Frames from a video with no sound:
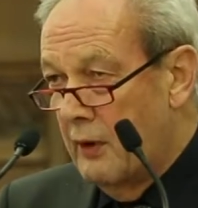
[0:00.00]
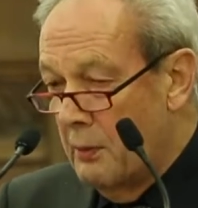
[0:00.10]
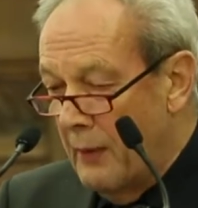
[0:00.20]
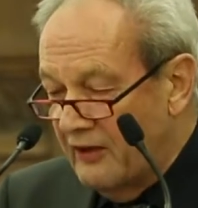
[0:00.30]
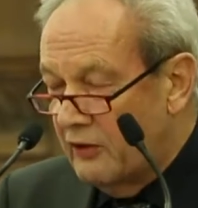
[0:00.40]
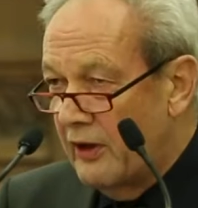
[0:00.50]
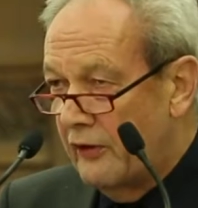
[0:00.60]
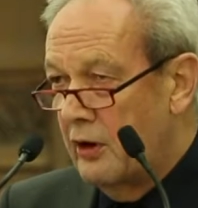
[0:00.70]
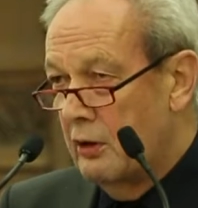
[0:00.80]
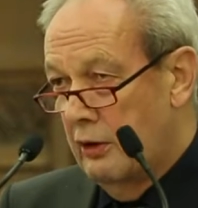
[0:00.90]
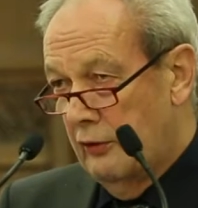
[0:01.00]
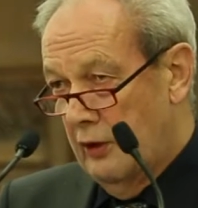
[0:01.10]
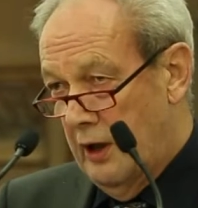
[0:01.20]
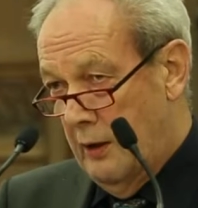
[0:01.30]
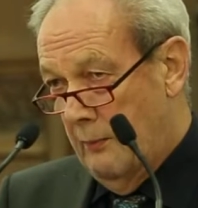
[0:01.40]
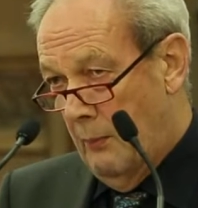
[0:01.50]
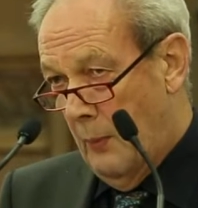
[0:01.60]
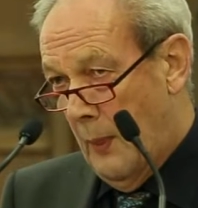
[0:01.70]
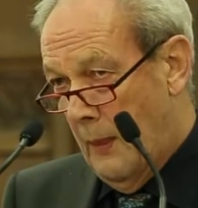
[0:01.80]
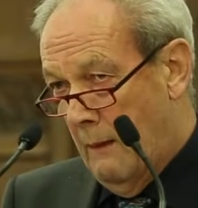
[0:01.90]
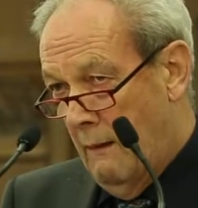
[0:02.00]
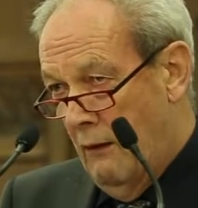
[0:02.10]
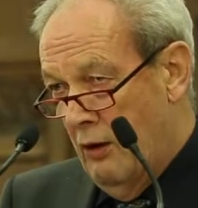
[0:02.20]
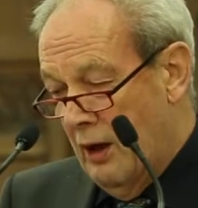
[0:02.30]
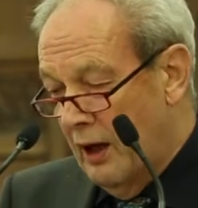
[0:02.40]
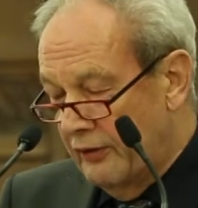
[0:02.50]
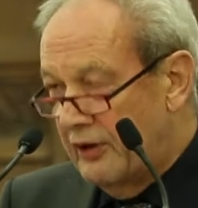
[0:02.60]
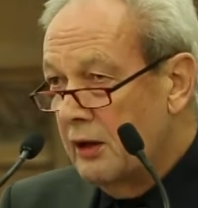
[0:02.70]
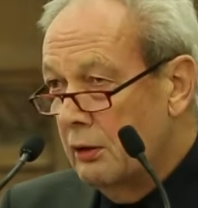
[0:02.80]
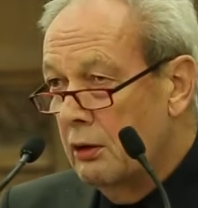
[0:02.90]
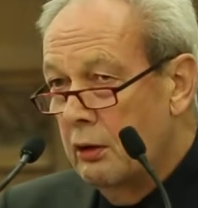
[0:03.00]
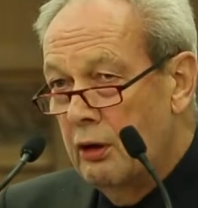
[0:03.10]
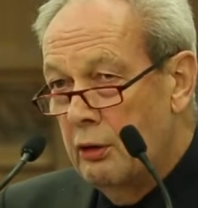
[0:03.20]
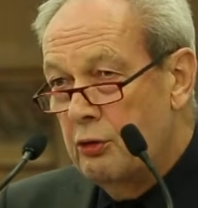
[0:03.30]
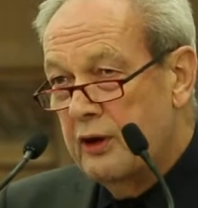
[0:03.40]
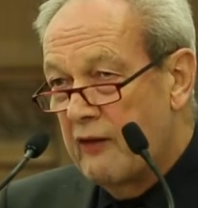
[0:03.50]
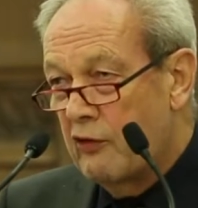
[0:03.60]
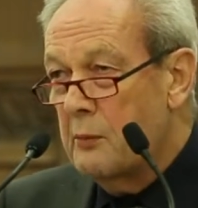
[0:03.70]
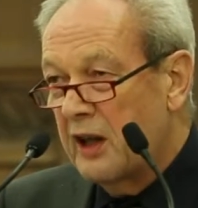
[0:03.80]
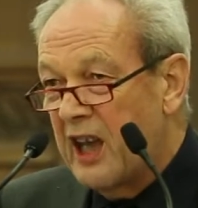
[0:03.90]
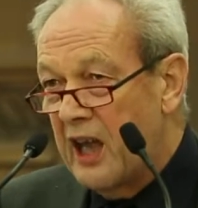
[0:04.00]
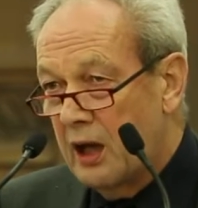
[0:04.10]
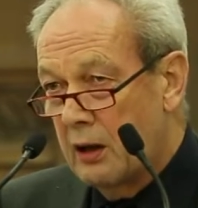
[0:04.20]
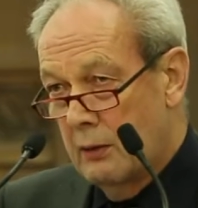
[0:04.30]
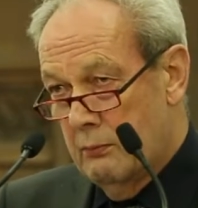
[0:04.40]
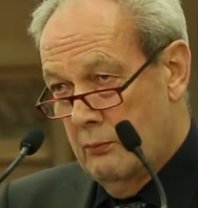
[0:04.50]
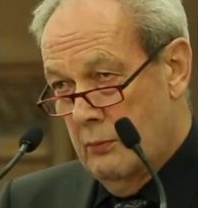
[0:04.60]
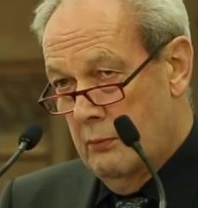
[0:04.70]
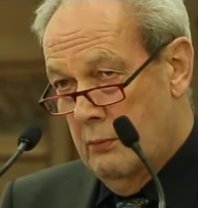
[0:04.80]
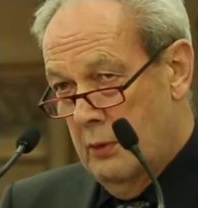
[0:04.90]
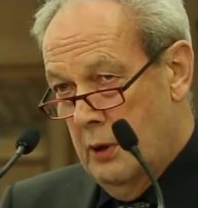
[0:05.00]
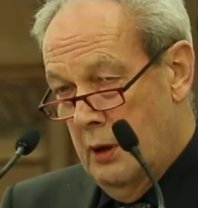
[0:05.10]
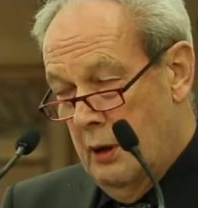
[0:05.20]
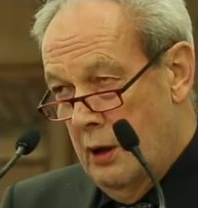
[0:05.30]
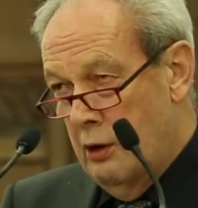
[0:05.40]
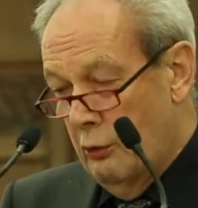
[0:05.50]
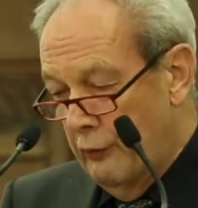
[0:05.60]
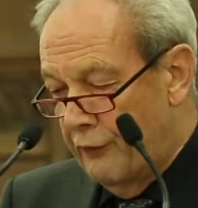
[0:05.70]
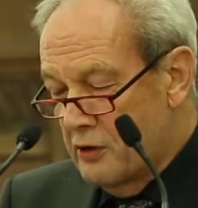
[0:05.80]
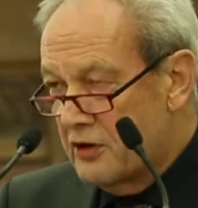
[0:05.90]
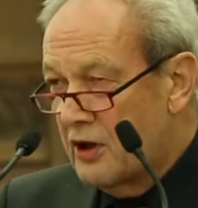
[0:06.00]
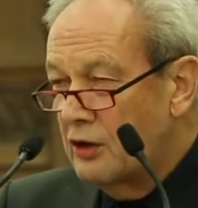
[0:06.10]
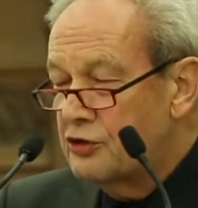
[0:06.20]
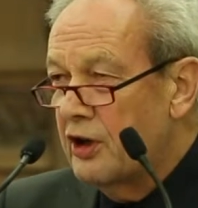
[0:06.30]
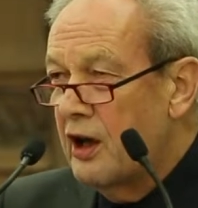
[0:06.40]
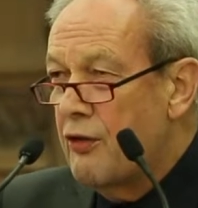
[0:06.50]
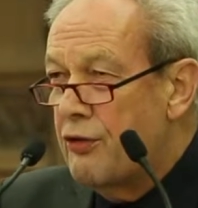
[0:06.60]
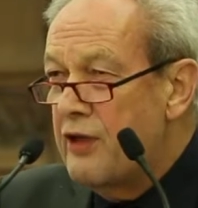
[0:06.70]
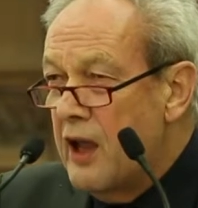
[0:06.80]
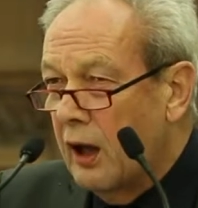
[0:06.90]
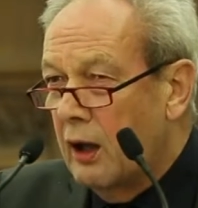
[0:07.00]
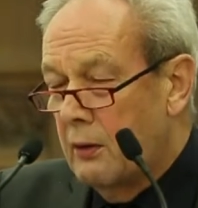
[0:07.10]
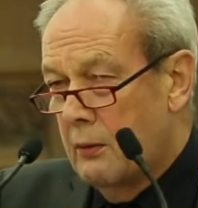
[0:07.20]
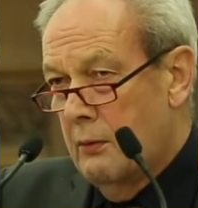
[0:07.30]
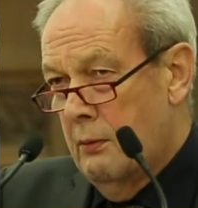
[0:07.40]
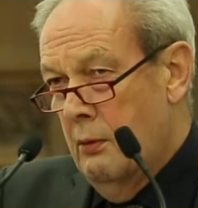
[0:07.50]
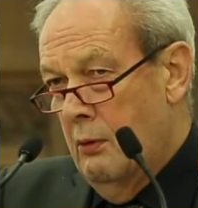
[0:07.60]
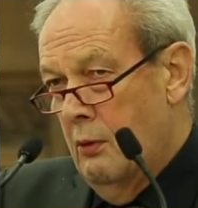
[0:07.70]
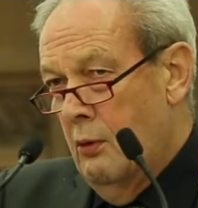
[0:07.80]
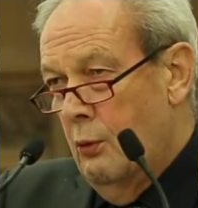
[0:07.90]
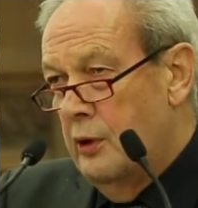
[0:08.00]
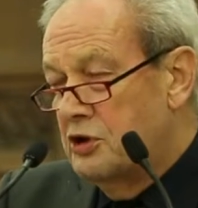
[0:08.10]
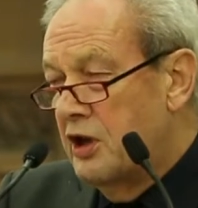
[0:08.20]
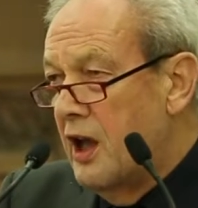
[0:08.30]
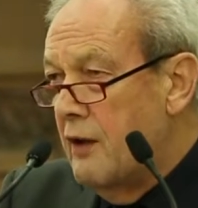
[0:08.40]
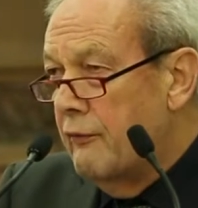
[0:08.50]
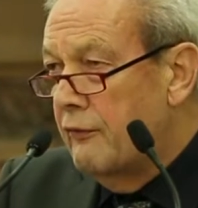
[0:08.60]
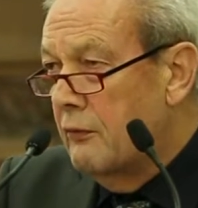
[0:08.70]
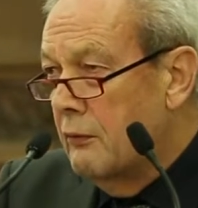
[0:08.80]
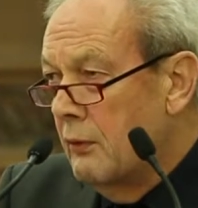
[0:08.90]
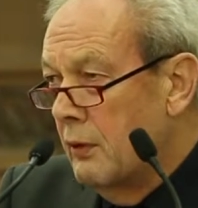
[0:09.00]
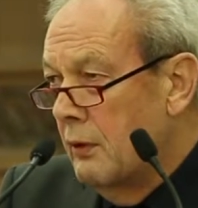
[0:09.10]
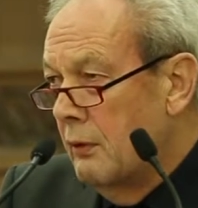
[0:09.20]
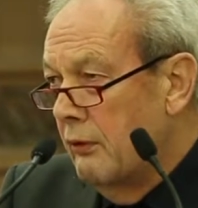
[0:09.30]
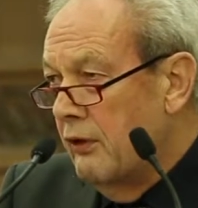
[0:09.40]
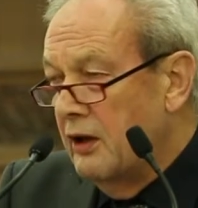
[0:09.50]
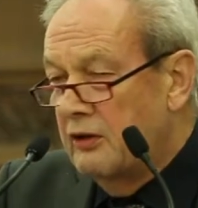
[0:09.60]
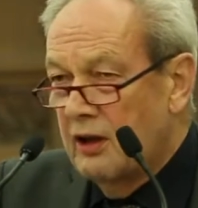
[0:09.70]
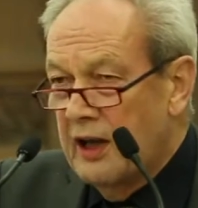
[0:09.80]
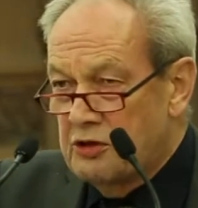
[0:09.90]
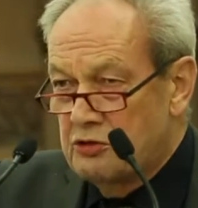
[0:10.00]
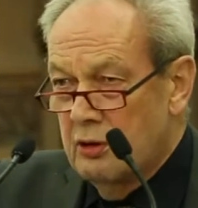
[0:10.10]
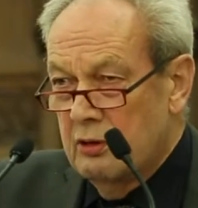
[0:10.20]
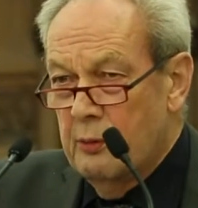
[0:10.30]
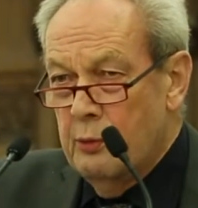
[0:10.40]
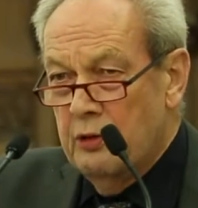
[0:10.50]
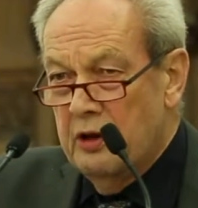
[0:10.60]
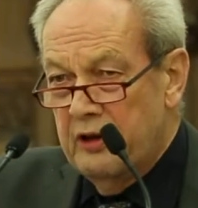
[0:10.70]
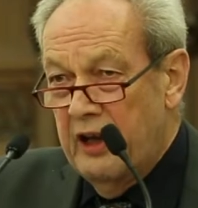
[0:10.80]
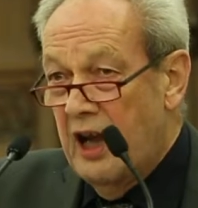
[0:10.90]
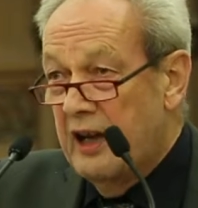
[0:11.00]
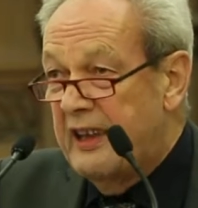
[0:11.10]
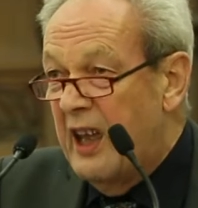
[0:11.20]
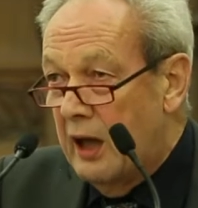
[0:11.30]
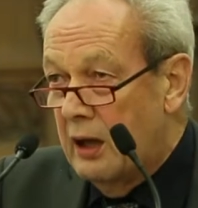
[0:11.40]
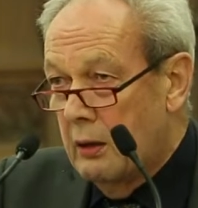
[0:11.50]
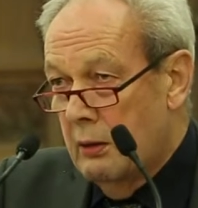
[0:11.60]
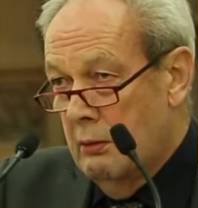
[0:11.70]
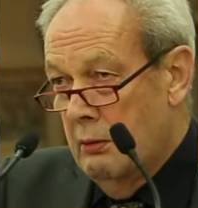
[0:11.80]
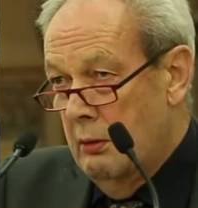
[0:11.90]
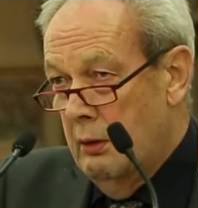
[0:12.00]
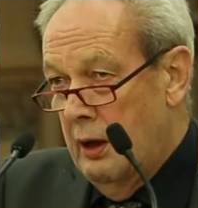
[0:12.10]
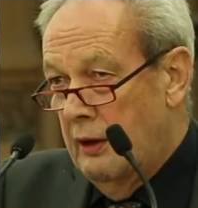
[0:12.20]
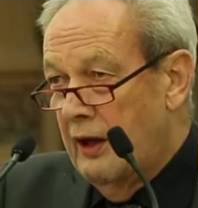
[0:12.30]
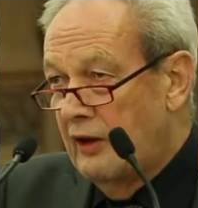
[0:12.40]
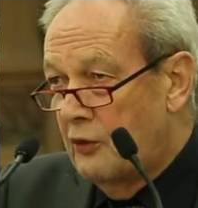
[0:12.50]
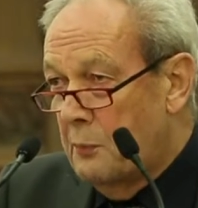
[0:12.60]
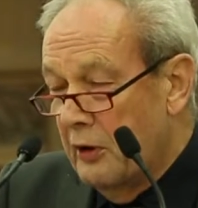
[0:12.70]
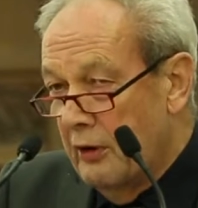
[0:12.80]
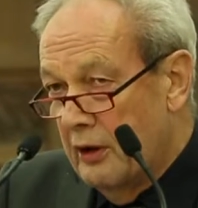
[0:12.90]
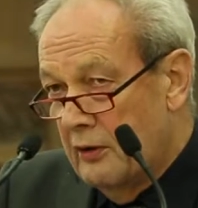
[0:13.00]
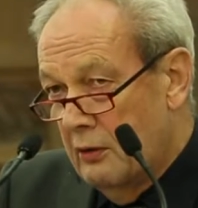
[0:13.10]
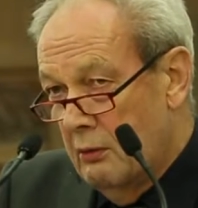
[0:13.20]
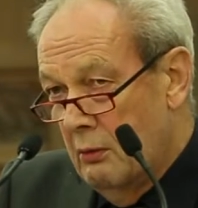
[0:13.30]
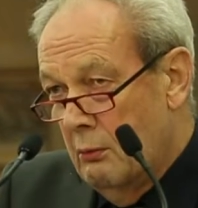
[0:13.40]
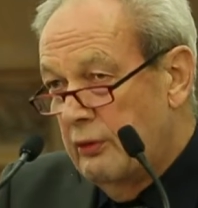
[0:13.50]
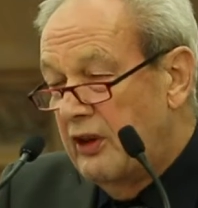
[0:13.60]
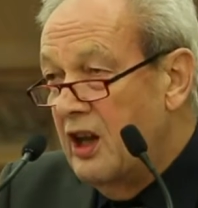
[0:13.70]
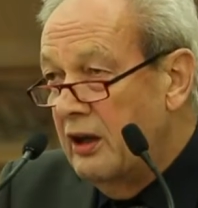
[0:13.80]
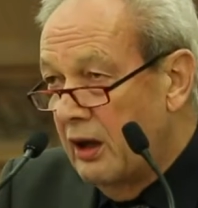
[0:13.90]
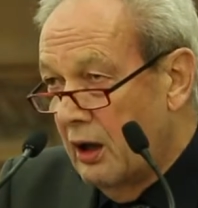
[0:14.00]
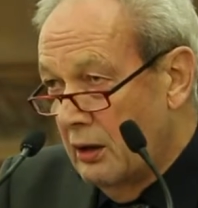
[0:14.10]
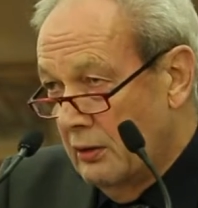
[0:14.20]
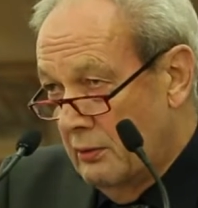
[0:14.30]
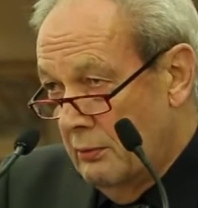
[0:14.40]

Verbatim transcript: immensely seriously until you give them a cake. Now, the first country, I think, which gave the international community a cake in that spirit was India